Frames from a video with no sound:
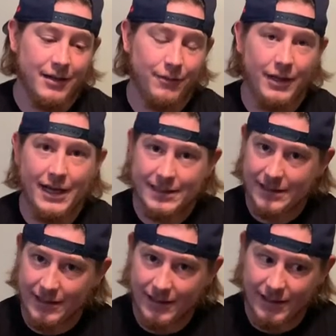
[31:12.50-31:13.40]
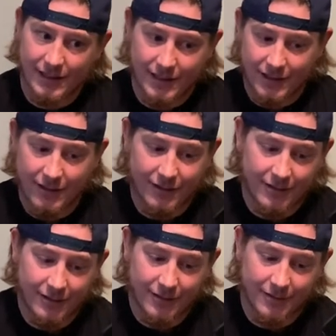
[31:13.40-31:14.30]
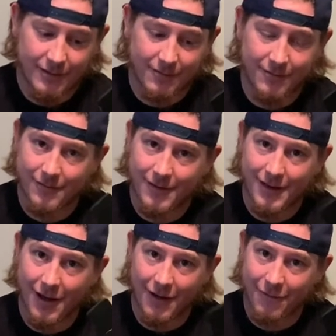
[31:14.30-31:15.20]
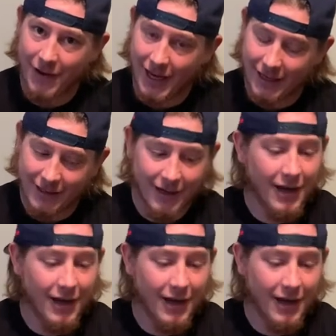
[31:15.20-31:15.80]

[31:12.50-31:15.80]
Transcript: plastic thing here. Not a fan.